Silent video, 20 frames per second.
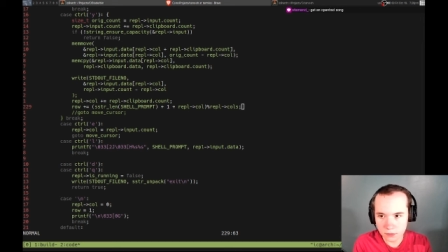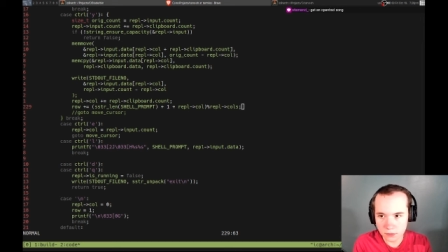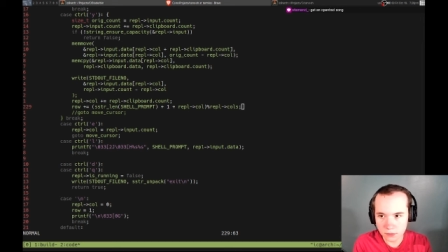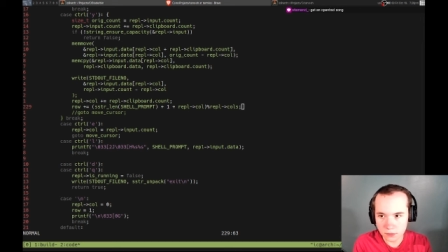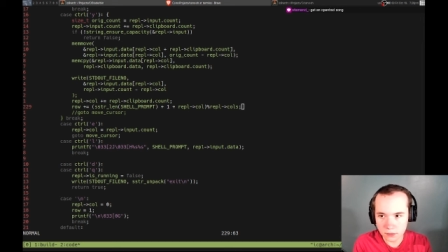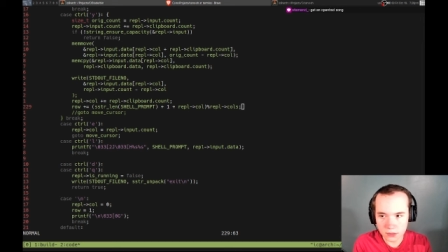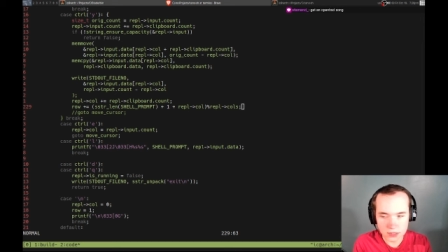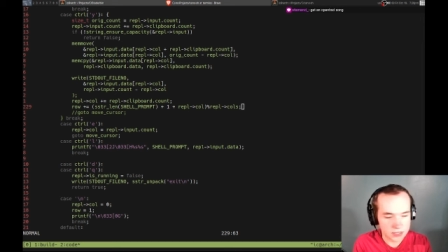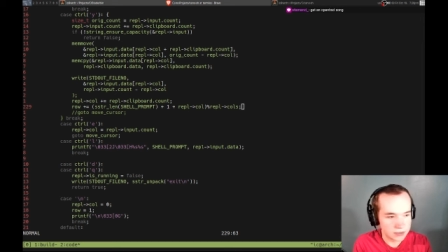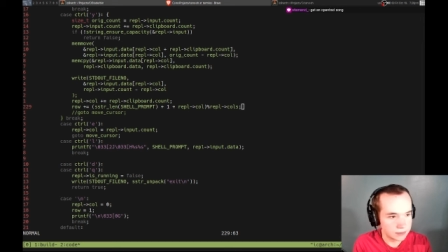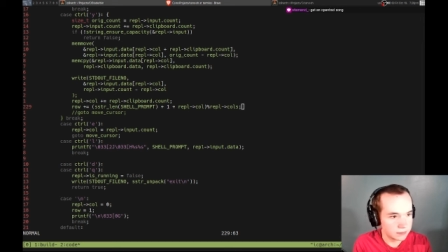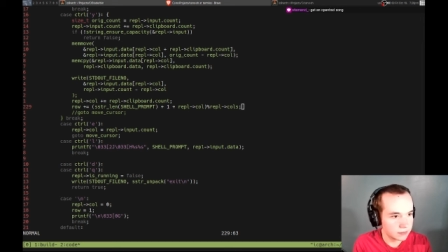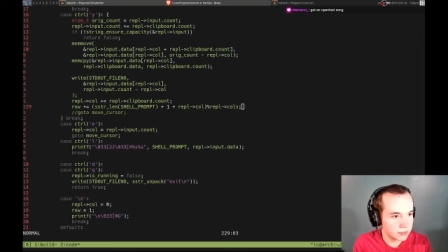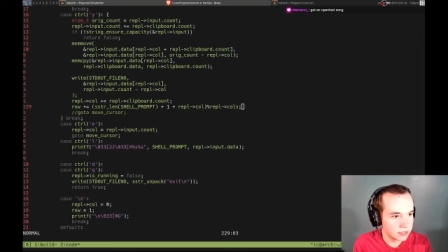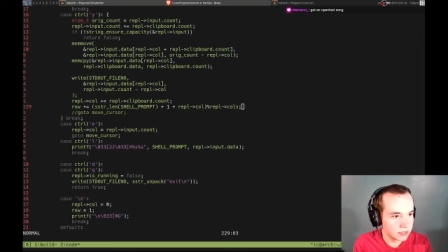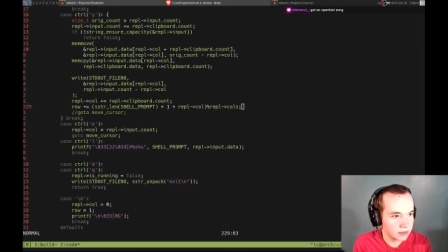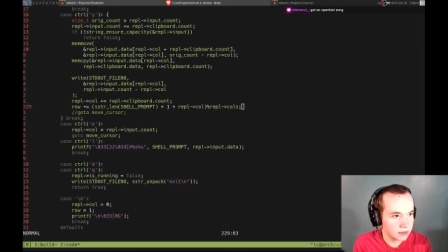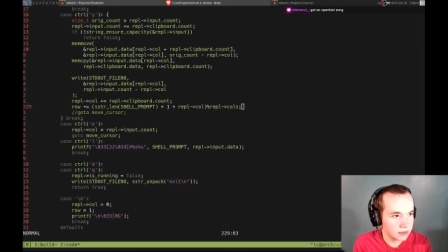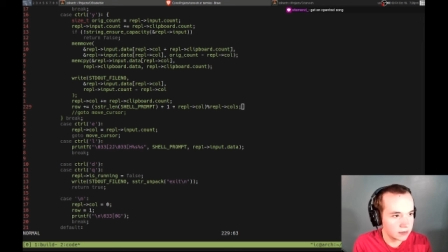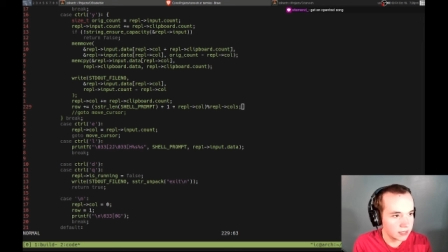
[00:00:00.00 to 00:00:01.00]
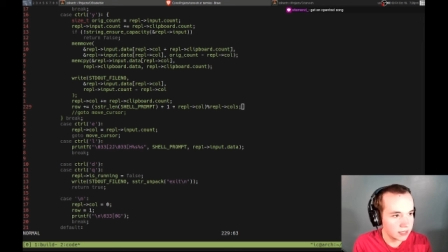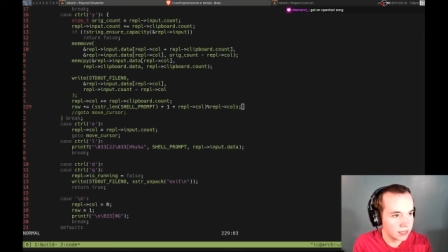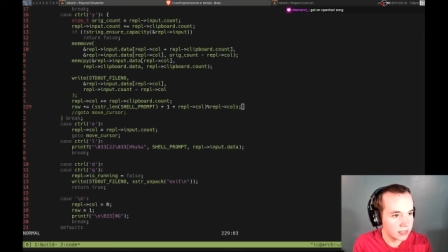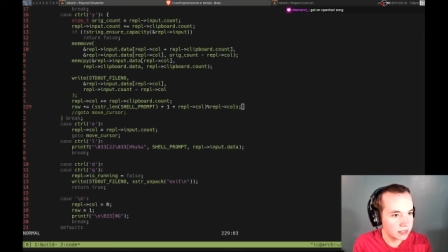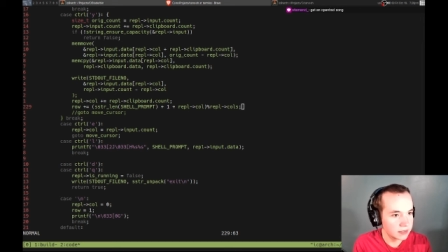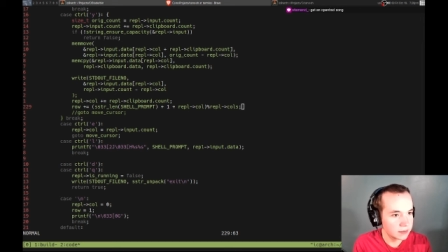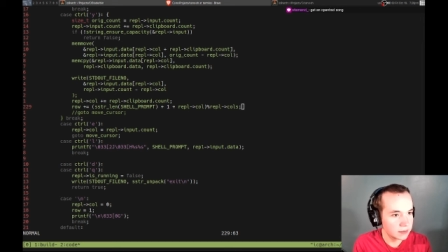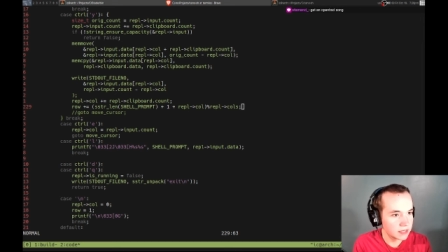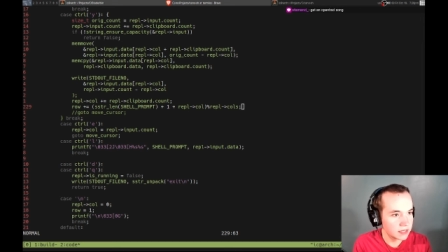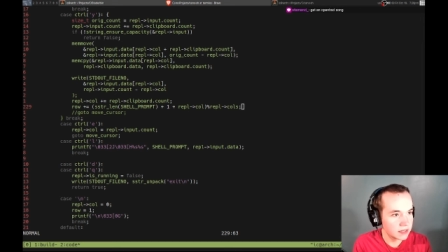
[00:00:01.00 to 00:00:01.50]
The bin? Yeah, it's
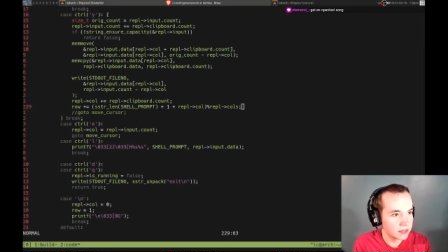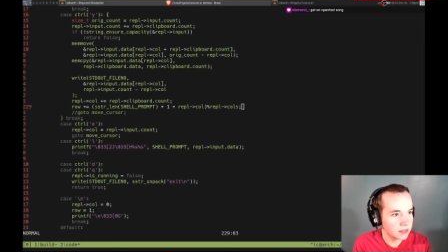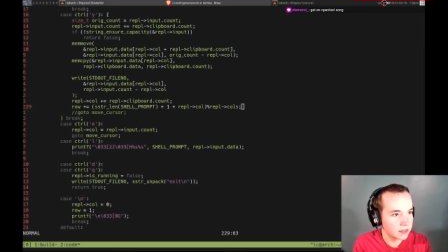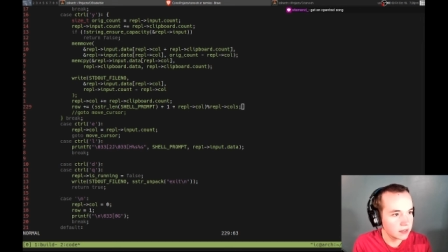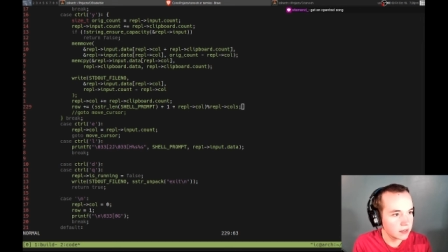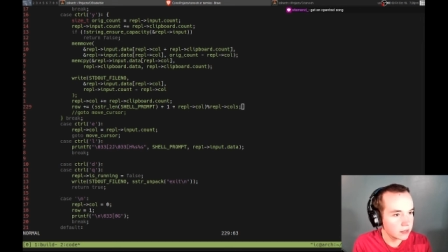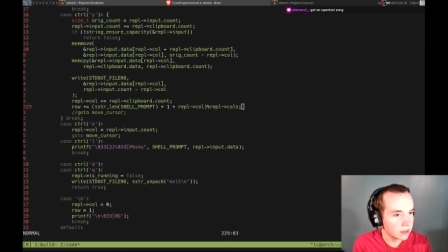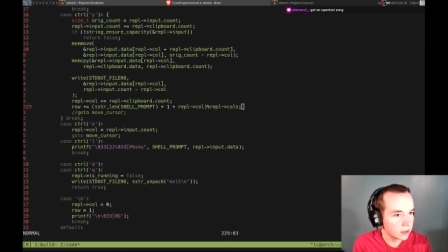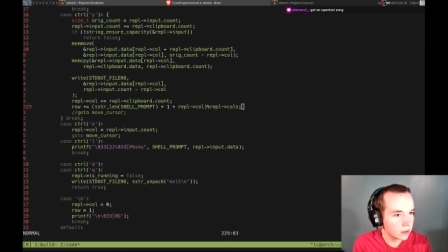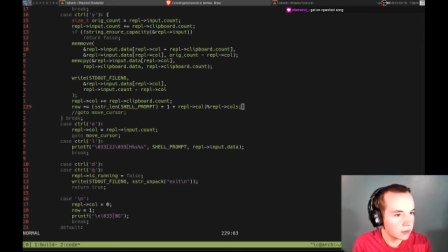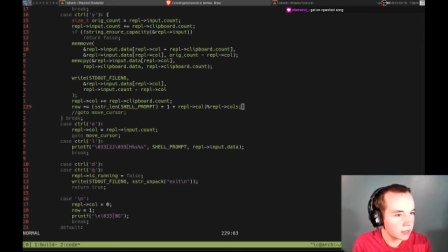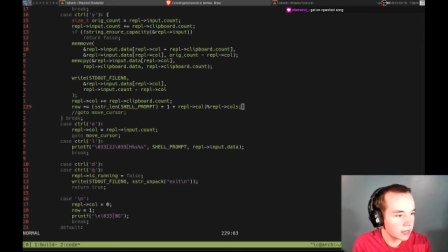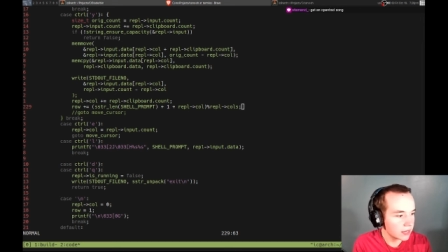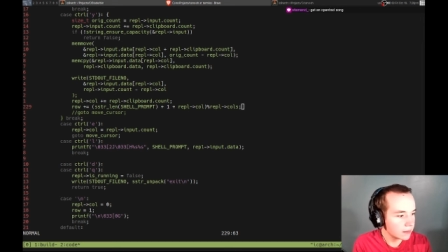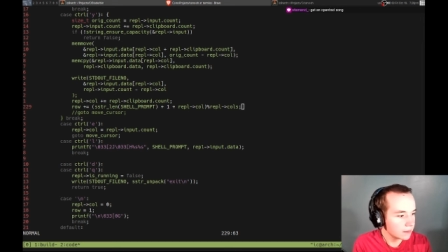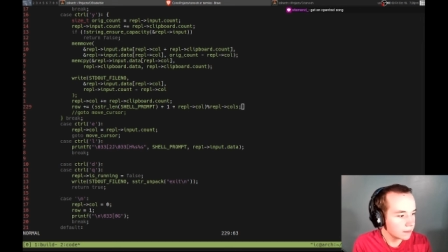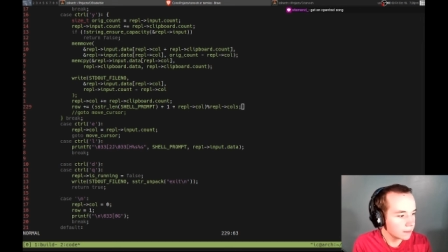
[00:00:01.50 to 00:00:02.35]
bin. Okay.